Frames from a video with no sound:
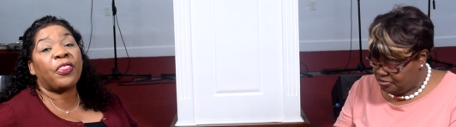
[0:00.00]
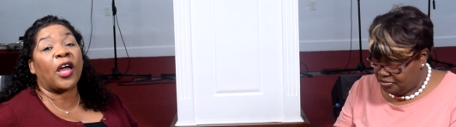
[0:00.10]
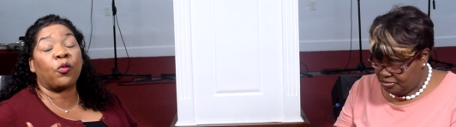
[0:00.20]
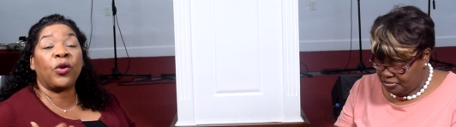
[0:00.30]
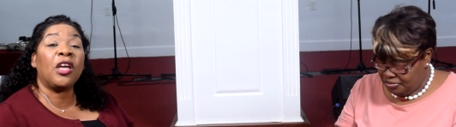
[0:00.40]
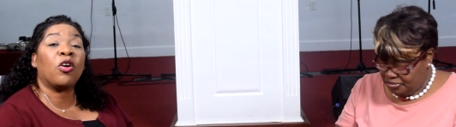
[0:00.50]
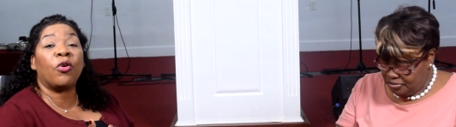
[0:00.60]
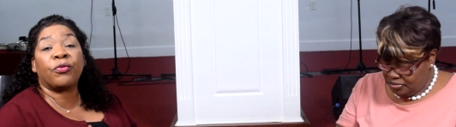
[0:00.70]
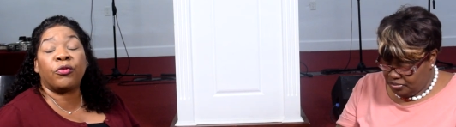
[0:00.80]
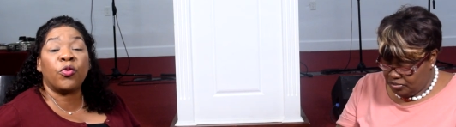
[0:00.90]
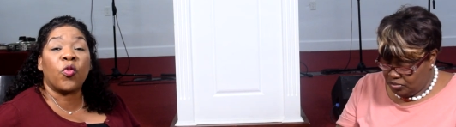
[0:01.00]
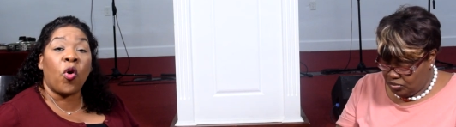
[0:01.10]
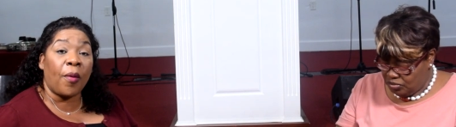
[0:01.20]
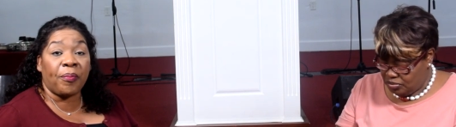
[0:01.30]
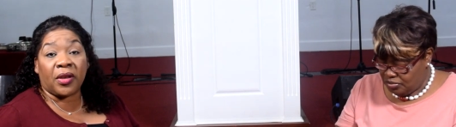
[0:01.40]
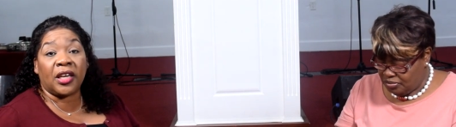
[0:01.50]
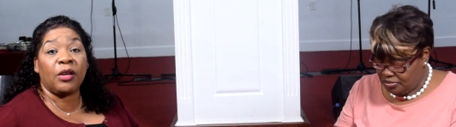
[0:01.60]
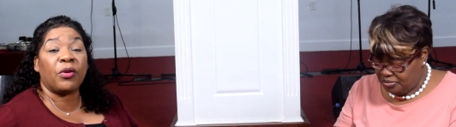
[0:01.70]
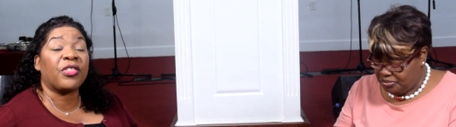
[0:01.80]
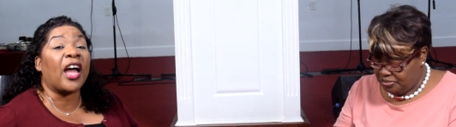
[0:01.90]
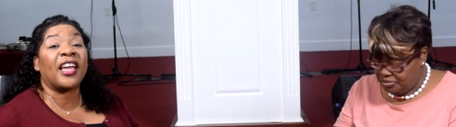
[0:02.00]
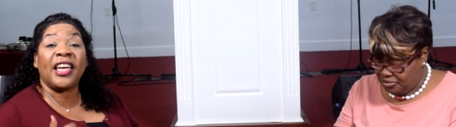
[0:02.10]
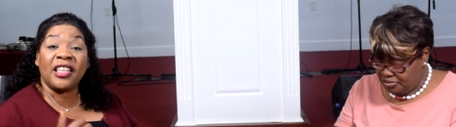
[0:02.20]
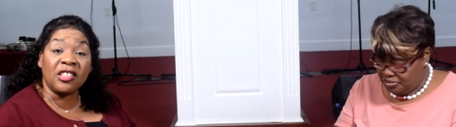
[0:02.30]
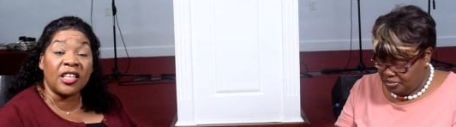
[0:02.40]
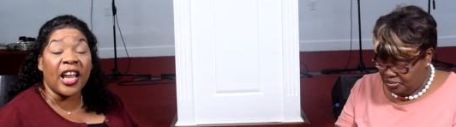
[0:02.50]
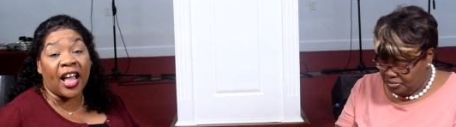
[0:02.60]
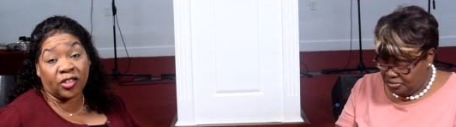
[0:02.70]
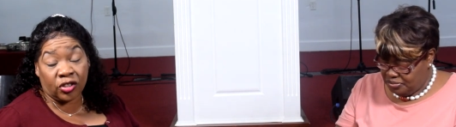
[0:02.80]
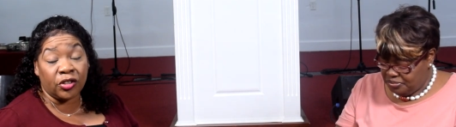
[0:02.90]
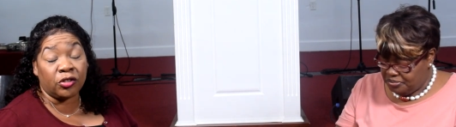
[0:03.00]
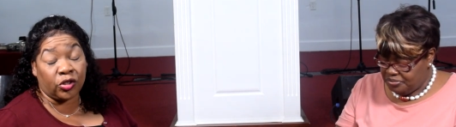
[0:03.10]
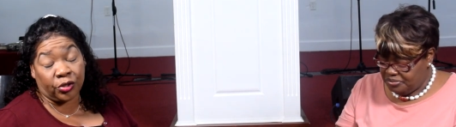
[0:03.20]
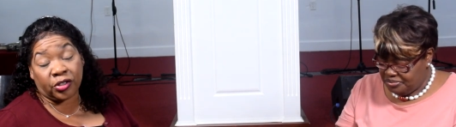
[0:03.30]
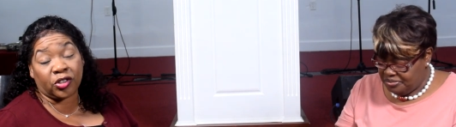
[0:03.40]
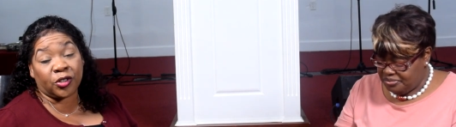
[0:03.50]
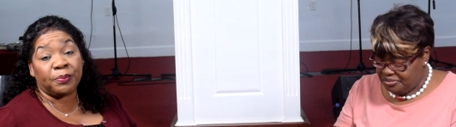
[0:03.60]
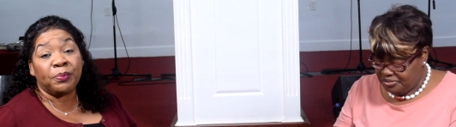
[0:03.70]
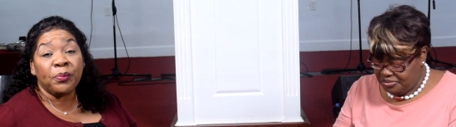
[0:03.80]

Speaker 1: that we go through corporately with our international church,